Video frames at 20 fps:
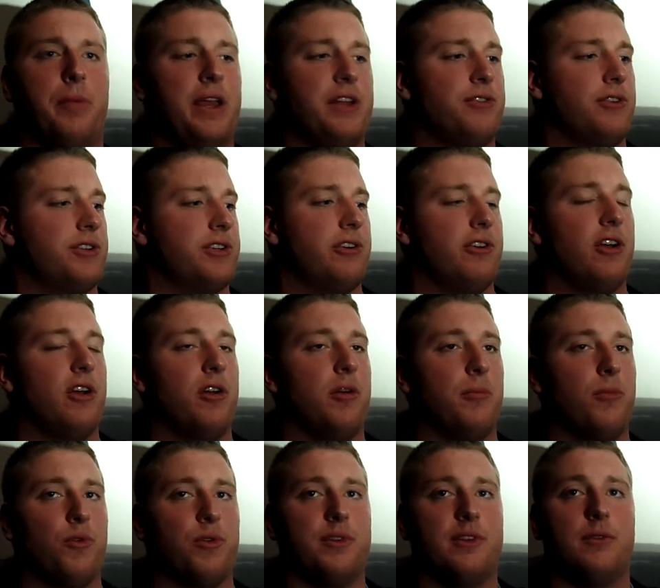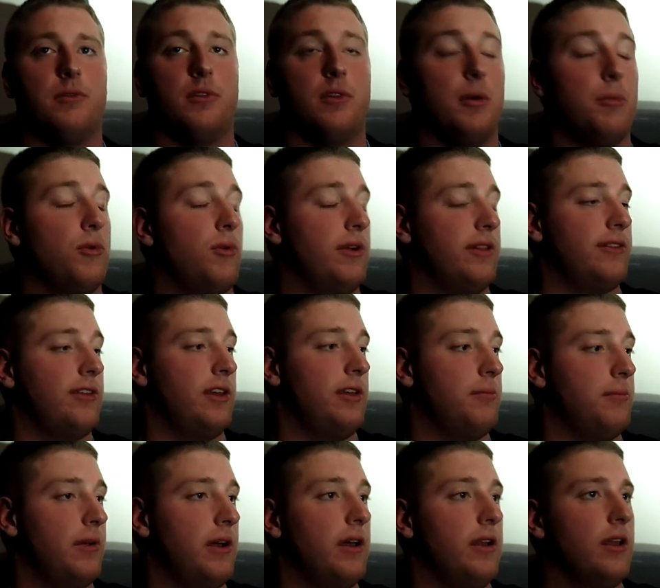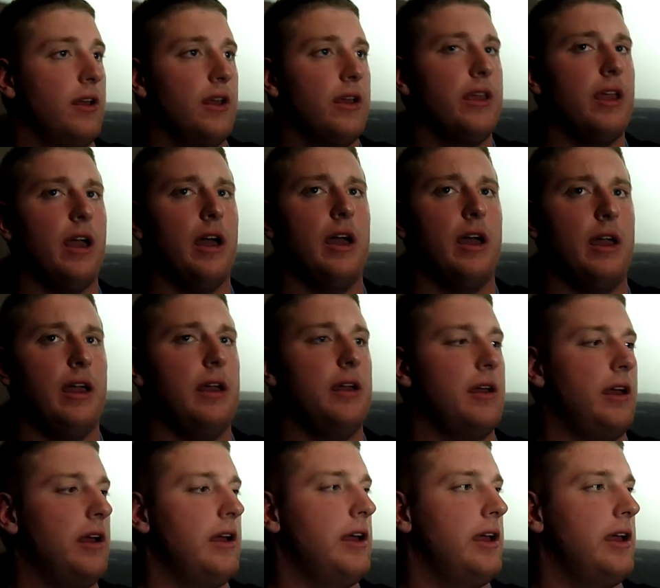Patriots are number number one team, but yeah,